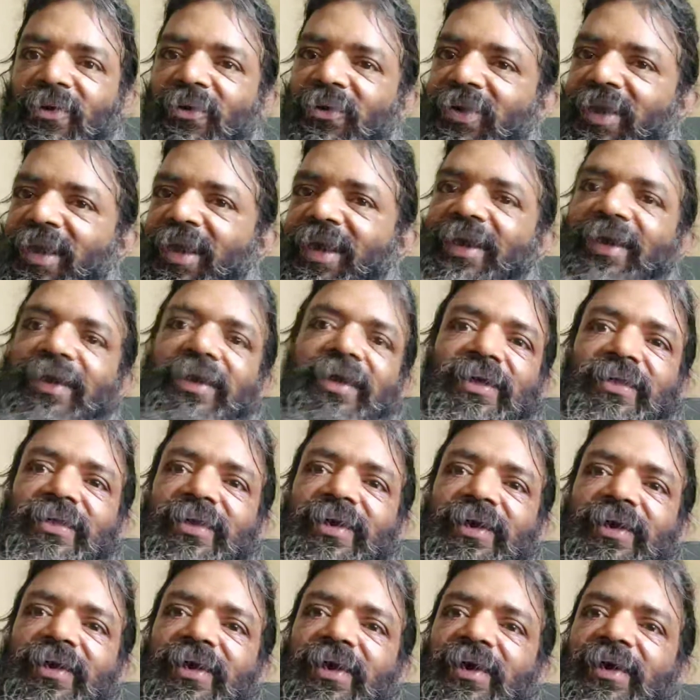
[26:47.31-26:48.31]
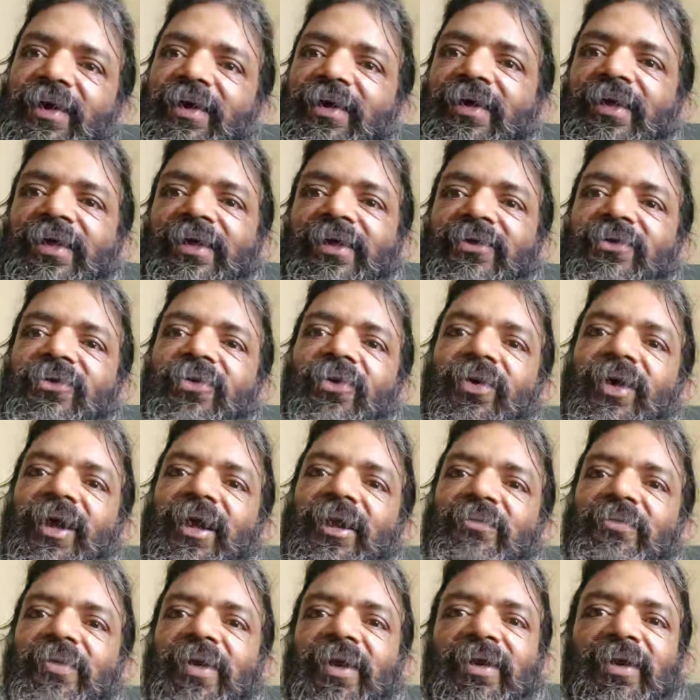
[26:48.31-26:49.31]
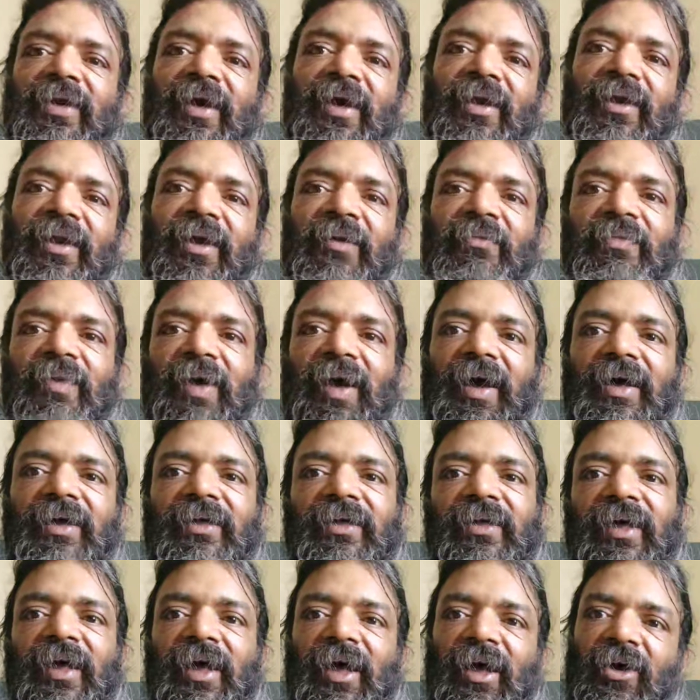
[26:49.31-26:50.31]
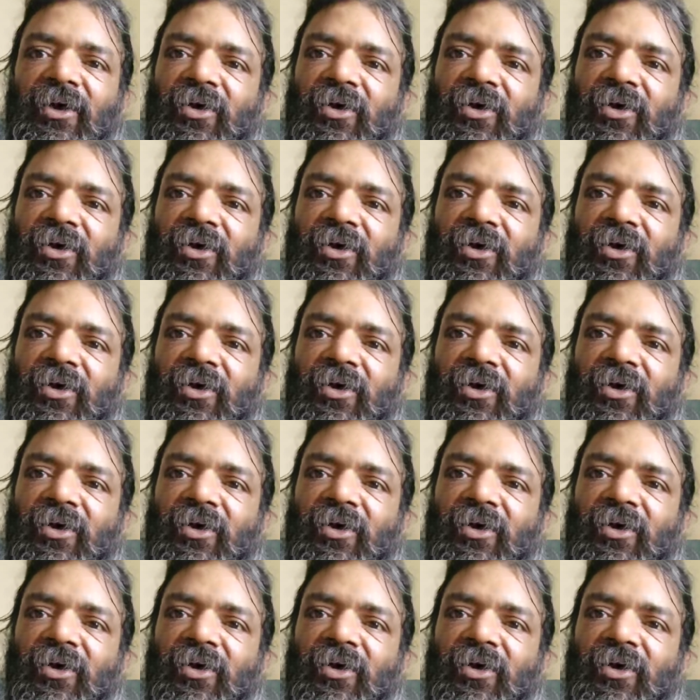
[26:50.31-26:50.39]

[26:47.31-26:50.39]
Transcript: okay, d theta. So it will turn up as